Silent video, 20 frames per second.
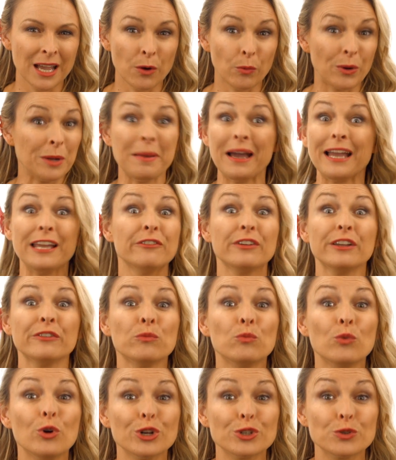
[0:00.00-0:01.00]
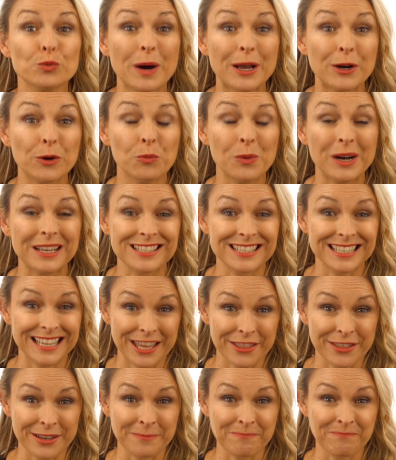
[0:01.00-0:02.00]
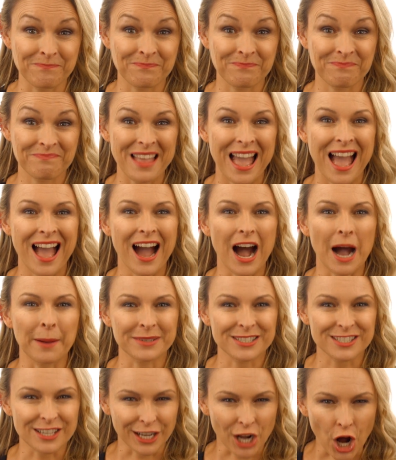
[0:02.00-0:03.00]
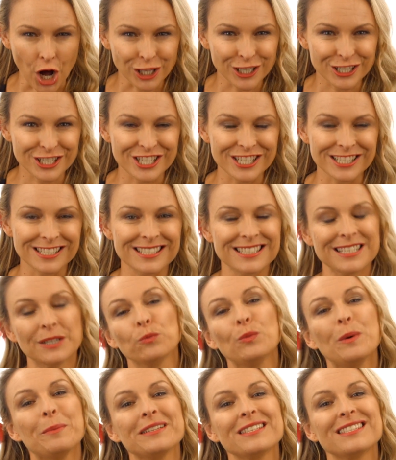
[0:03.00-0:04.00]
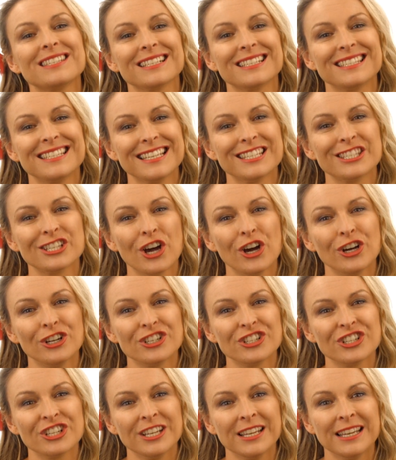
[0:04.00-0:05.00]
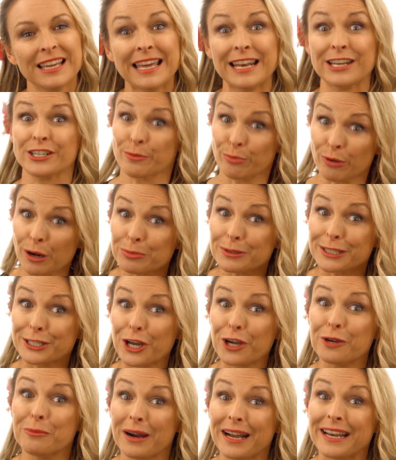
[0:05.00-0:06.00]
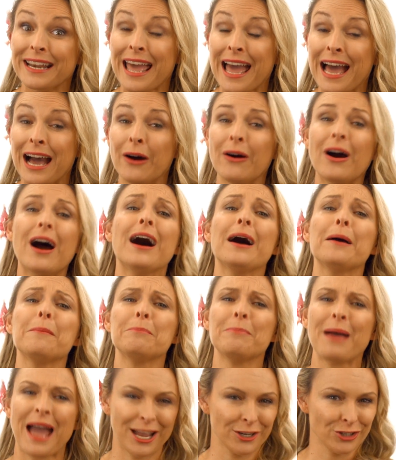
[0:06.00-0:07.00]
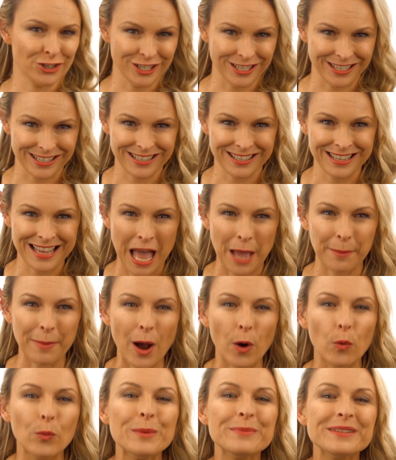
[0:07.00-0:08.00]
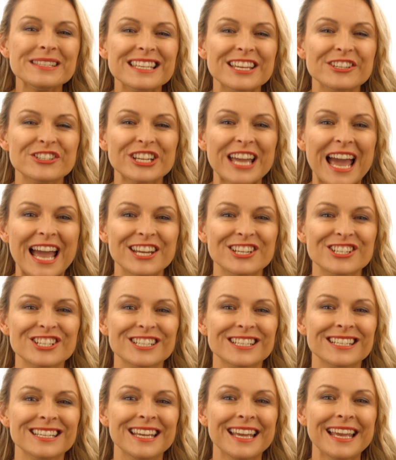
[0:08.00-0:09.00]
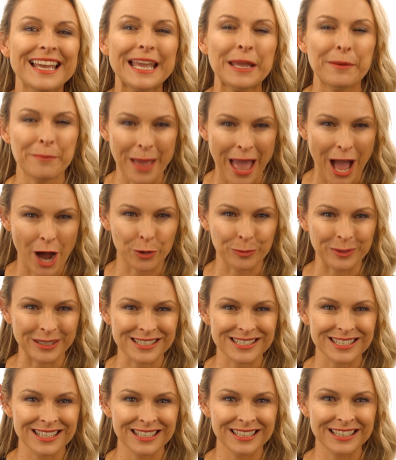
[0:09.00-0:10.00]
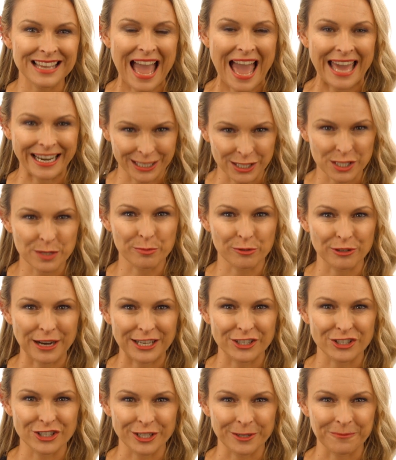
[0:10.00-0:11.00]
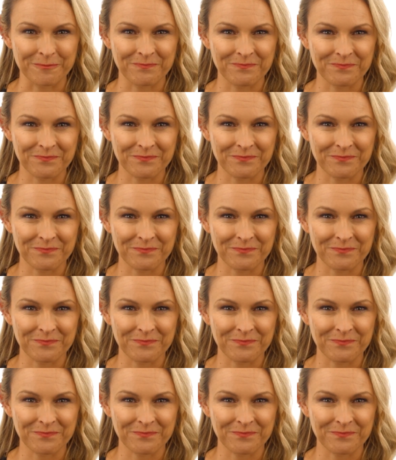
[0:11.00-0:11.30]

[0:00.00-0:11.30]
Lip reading: We may have even worked one-on-one together. I'm a psychologist and women's success coach, and as you probably know by now, I'm passionate about women's education, empowerment, and inspiration.